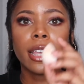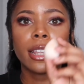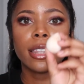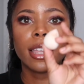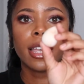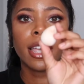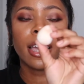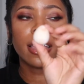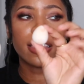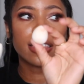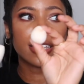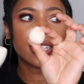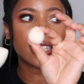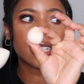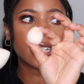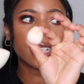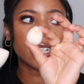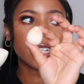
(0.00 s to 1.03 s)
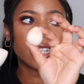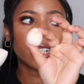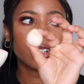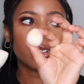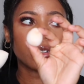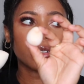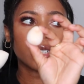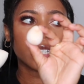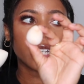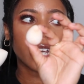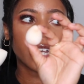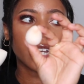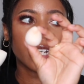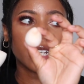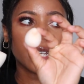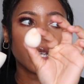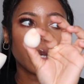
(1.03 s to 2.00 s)
And they got this little
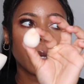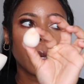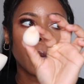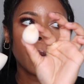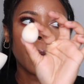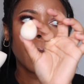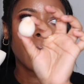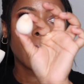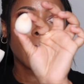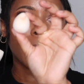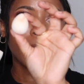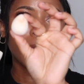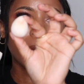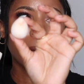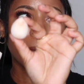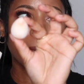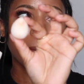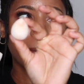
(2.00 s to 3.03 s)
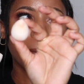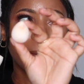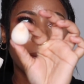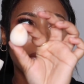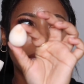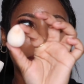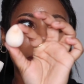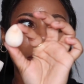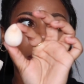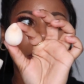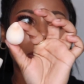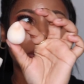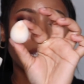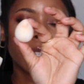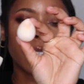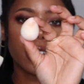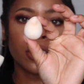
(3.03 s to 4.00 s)
tiny like baby
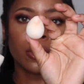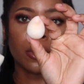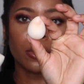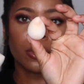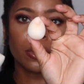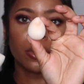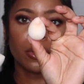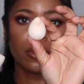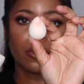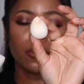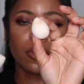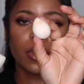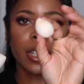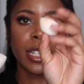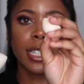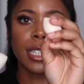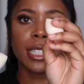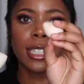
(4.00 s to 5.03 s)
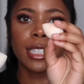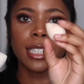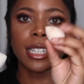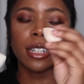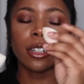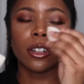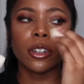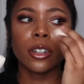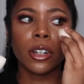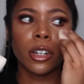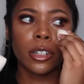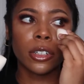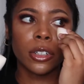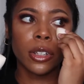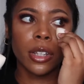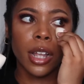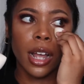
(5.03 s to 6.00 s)
one that's also for concealer
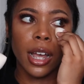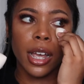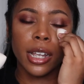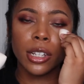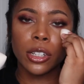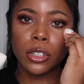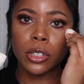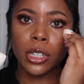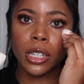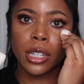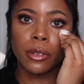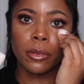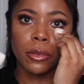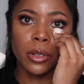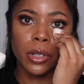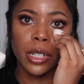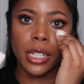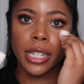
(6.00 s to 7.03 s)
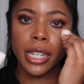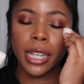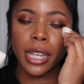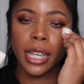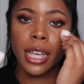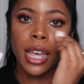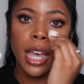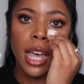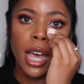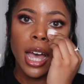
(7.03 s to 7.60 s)
under the eyes you can really get